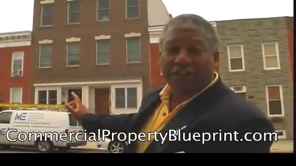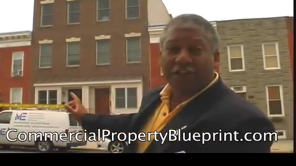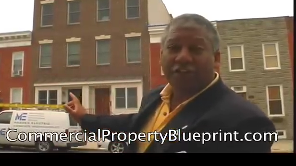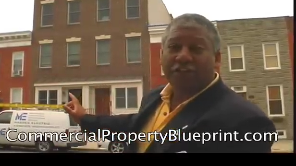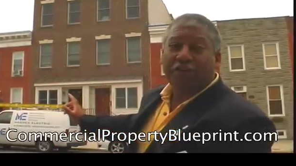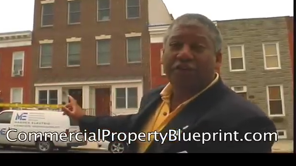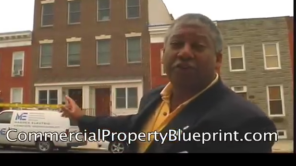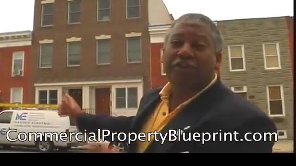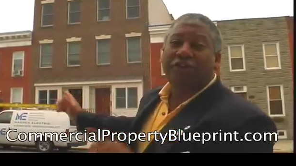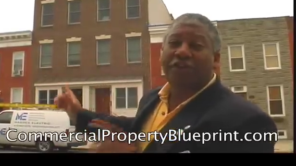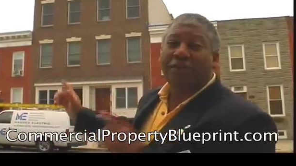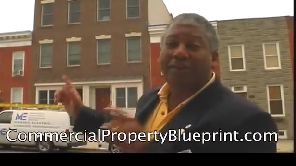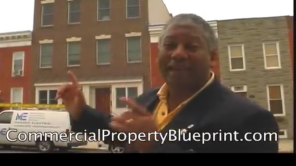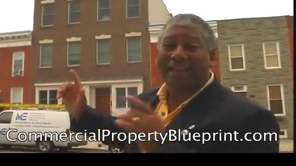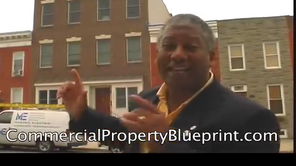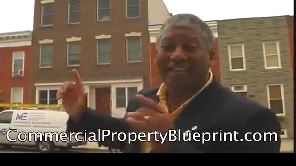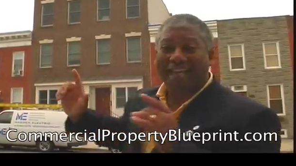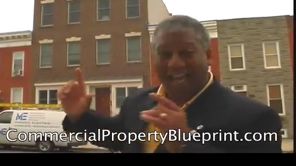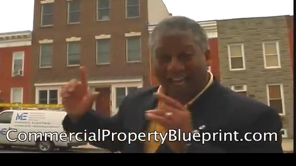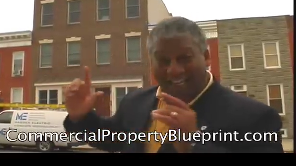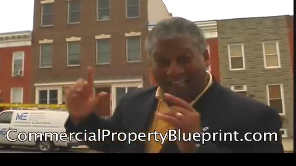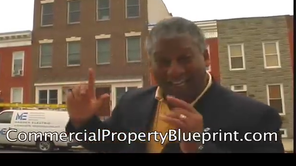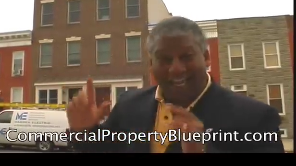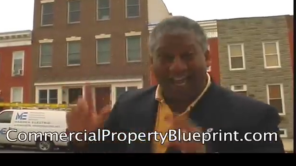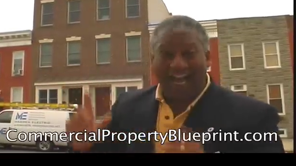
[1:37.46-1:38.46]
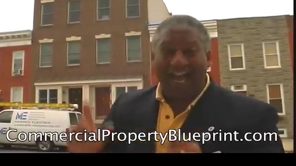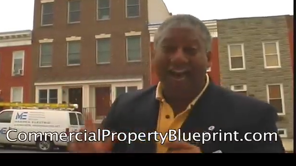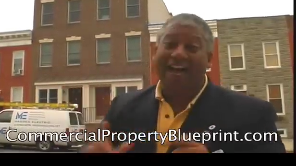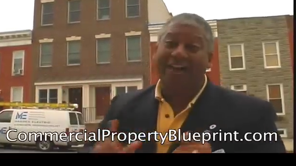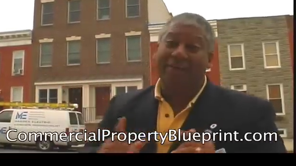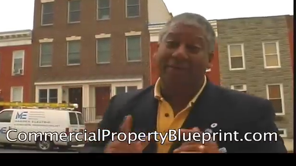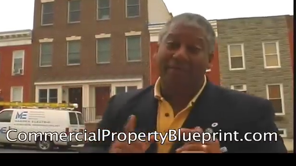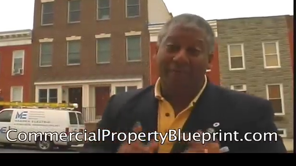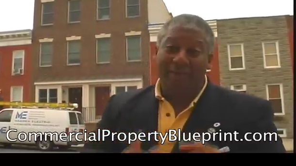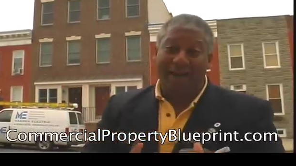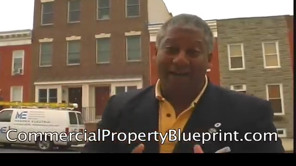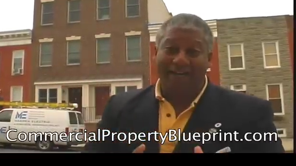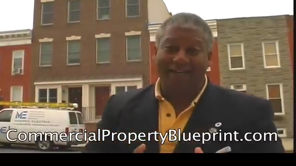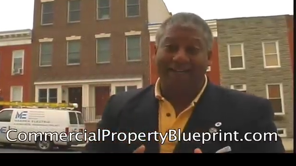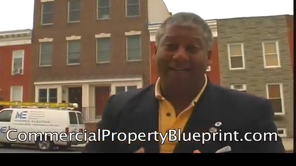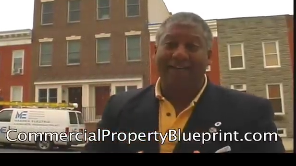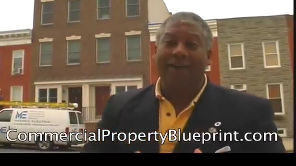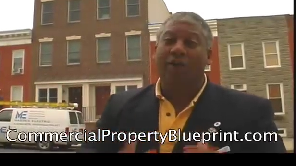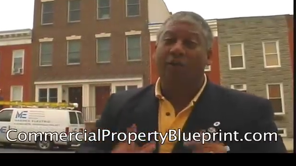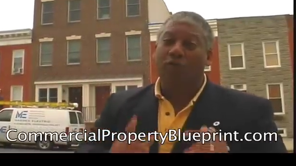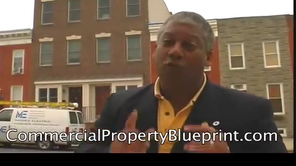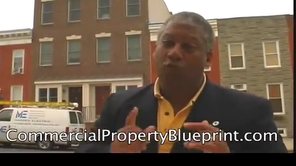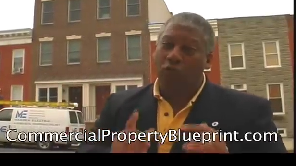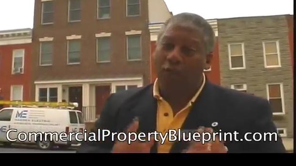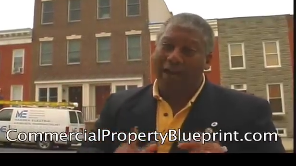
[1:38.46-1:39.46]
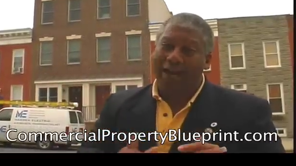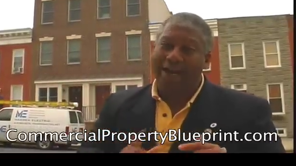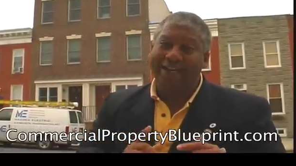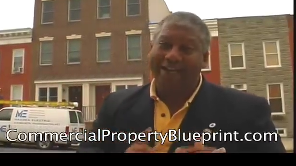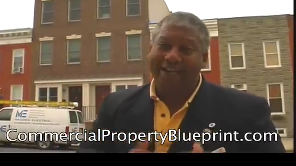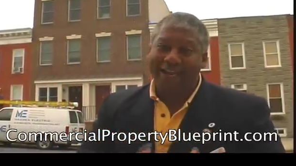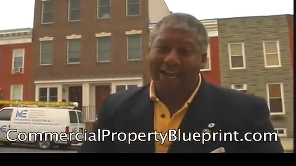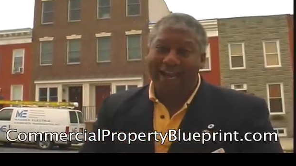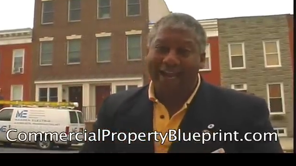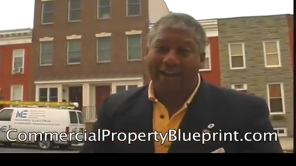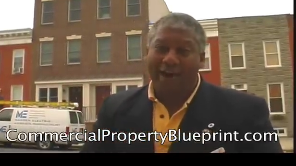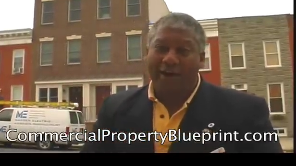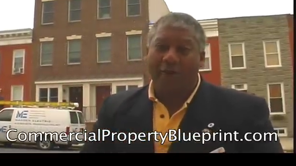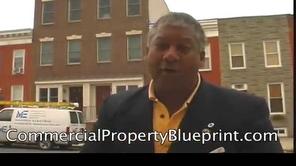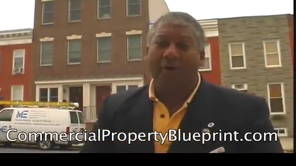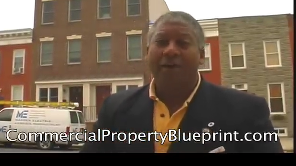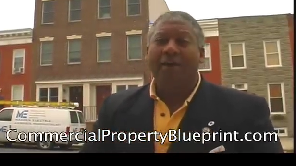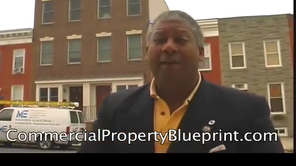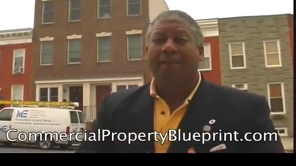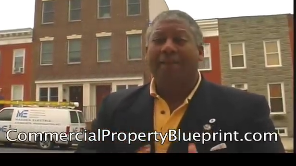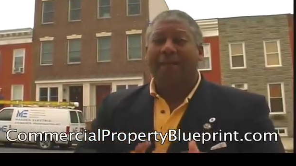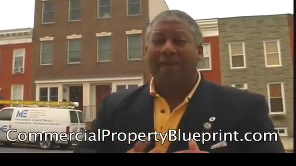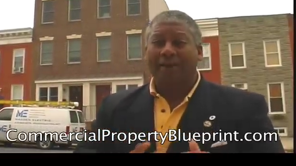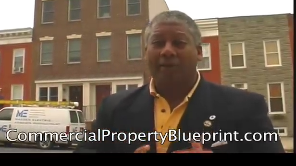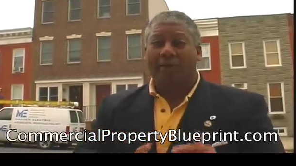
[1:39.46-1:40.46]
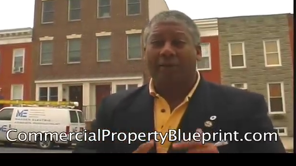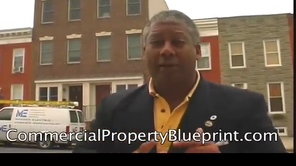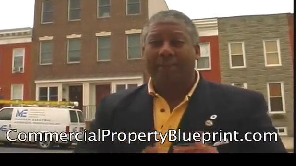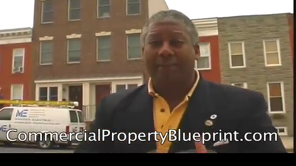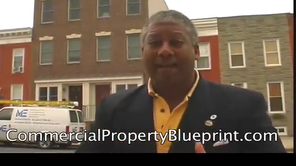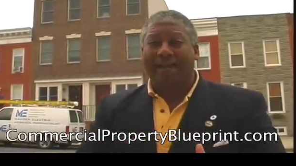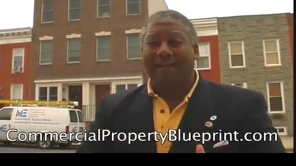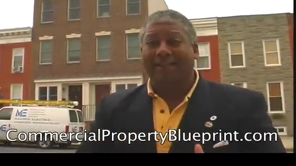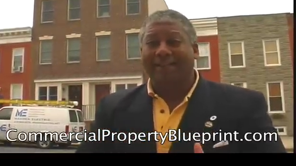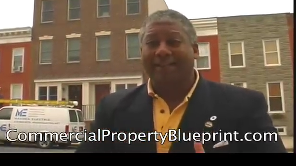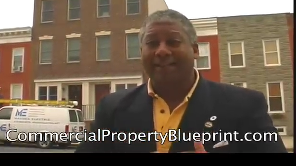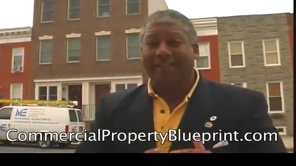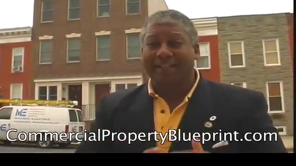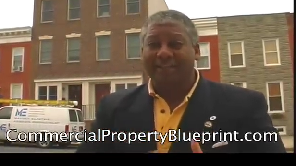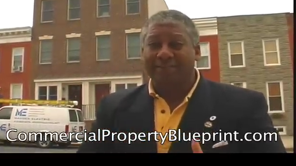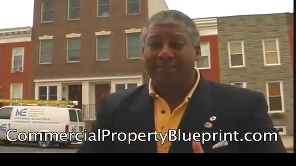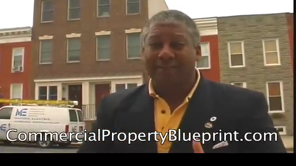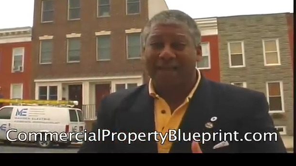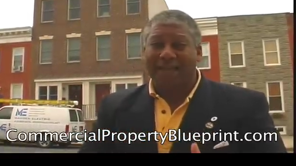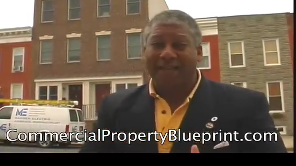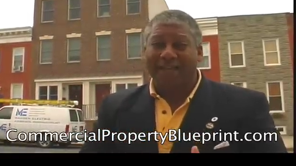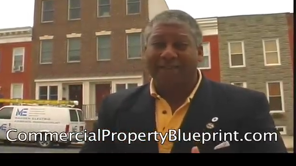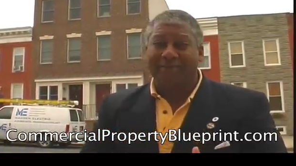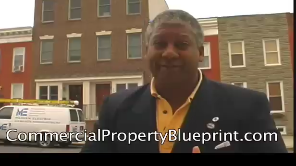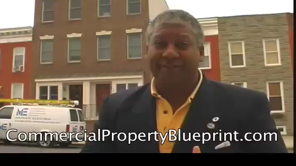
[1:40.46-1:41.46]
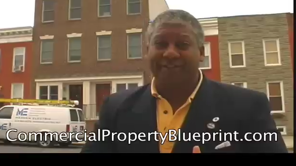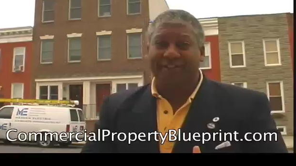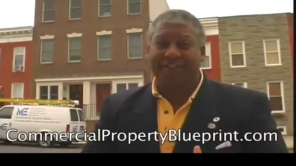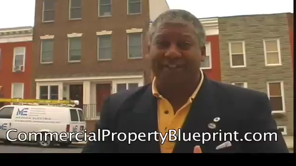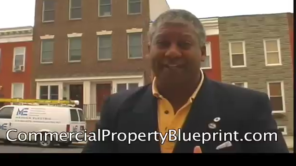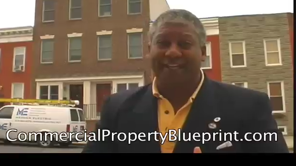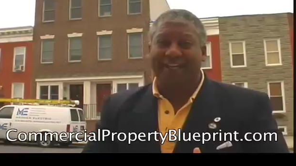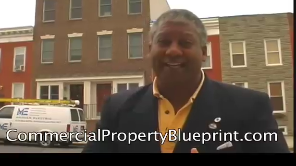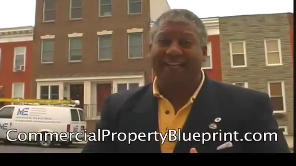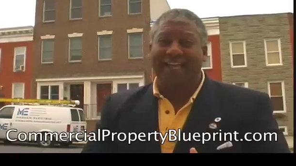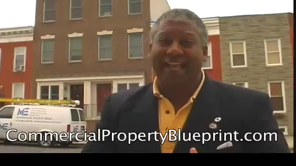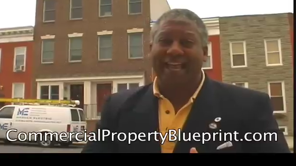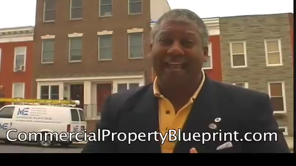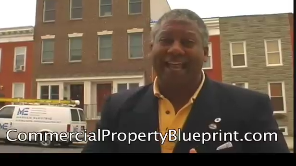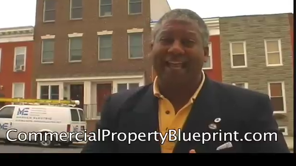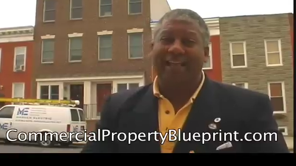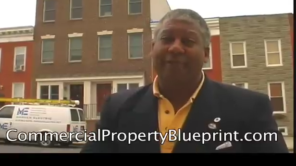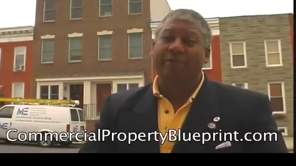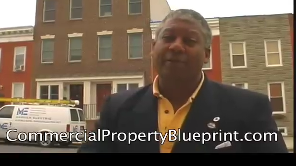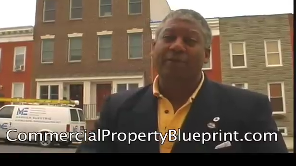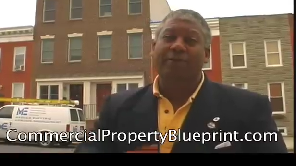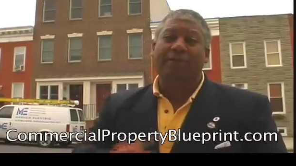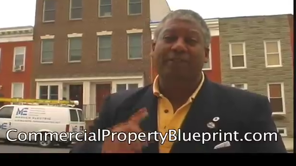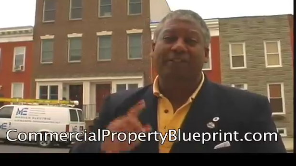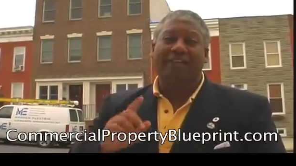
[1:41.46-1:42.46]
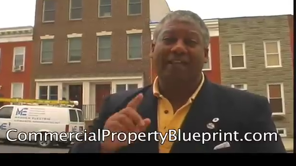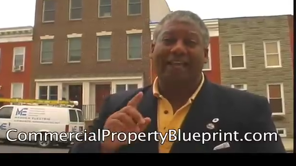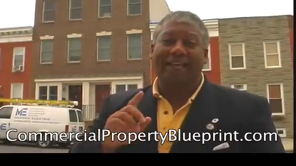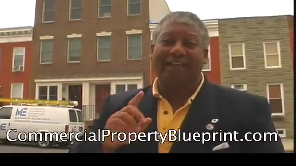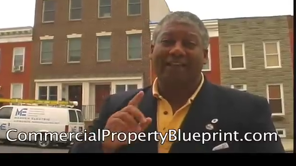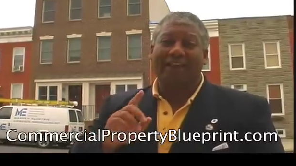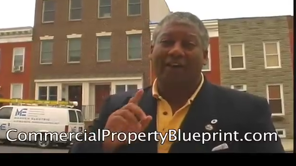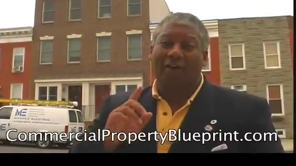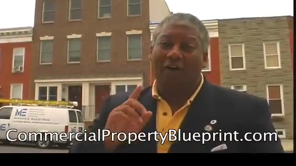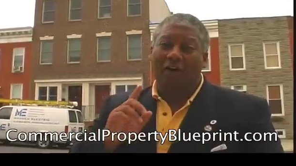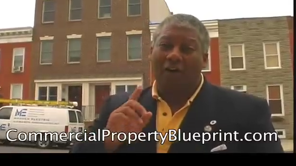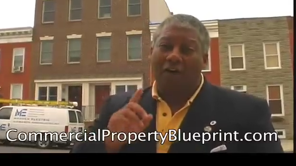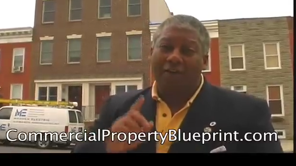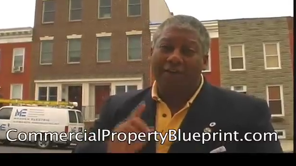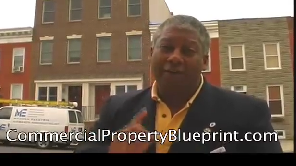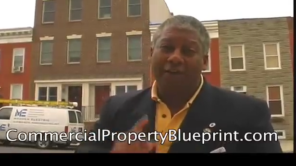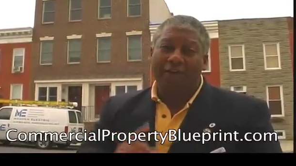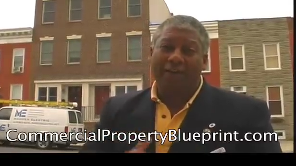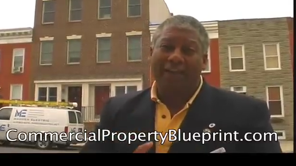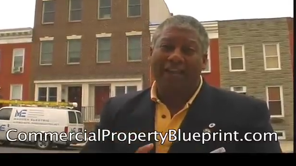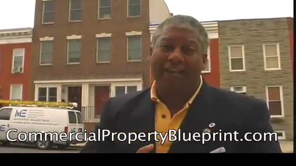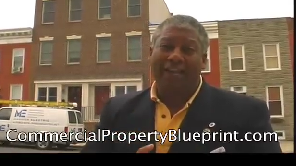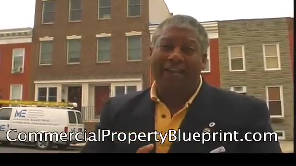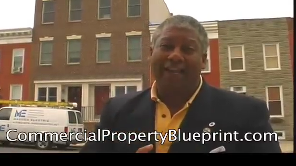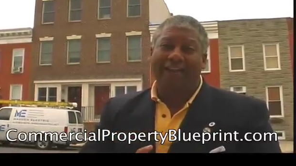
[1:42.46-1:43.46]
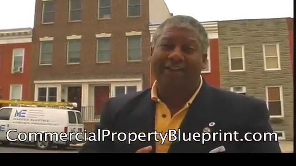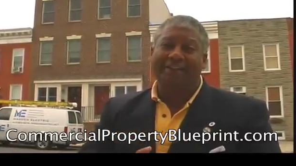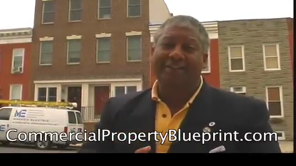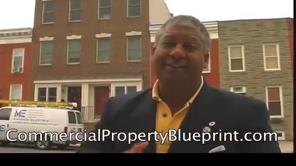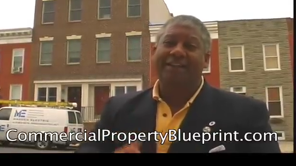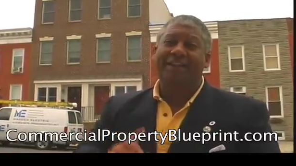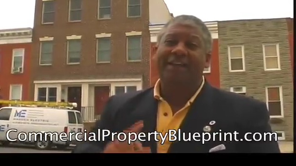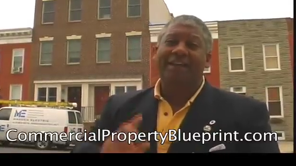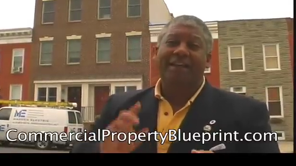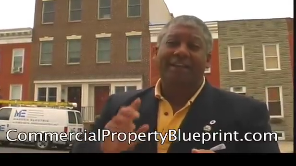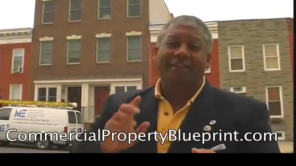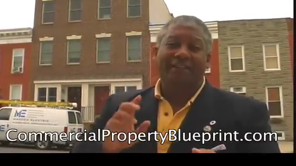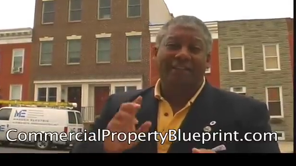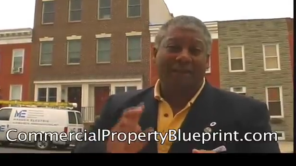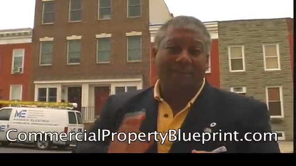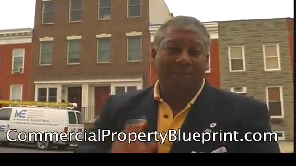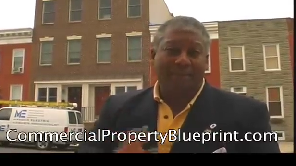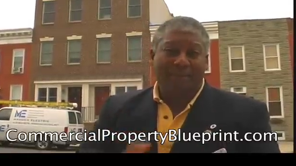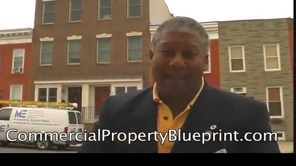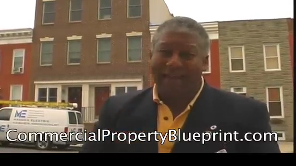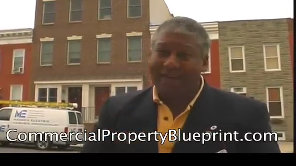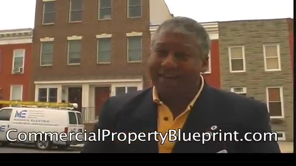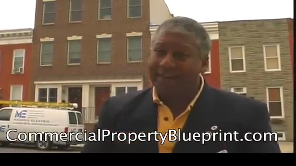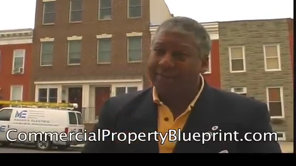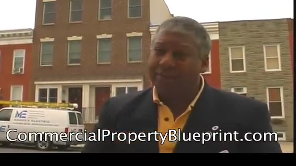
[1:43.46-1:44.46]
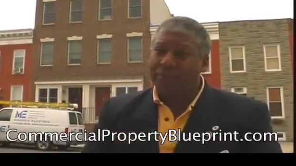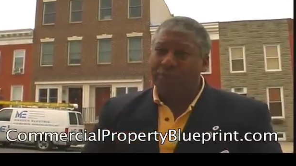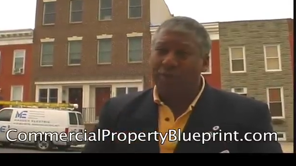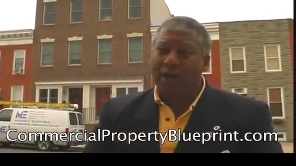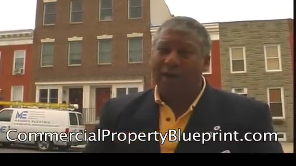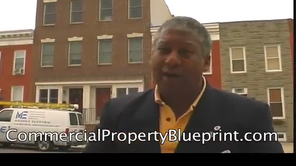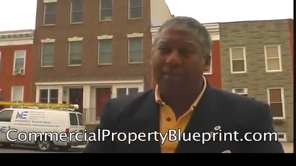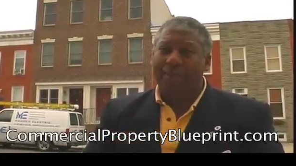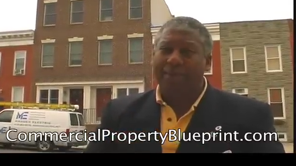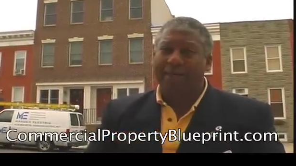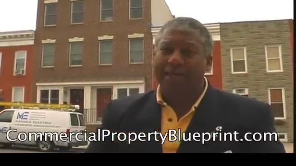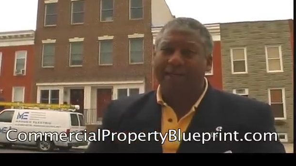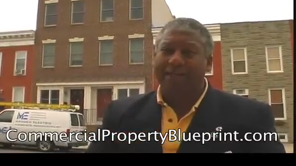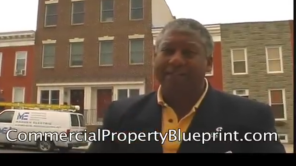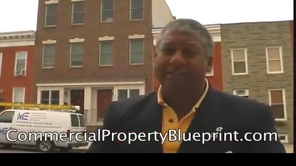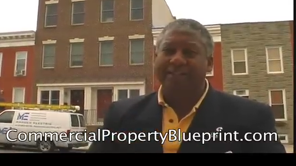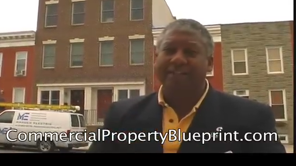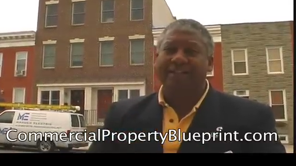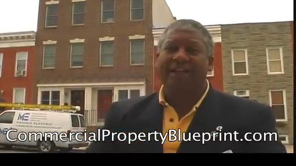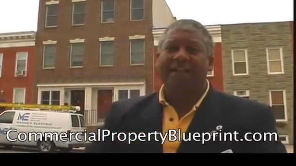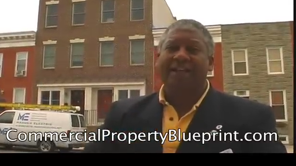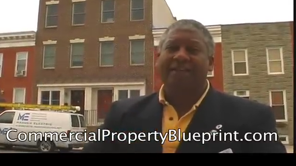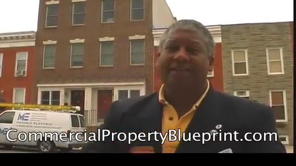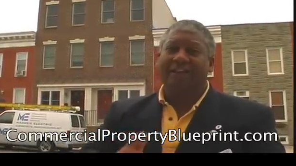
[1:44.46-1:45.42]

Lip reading: you're going to make a lot of money right now by going back to these bankers and saying, hey, we will take off your hands the abandoned properties,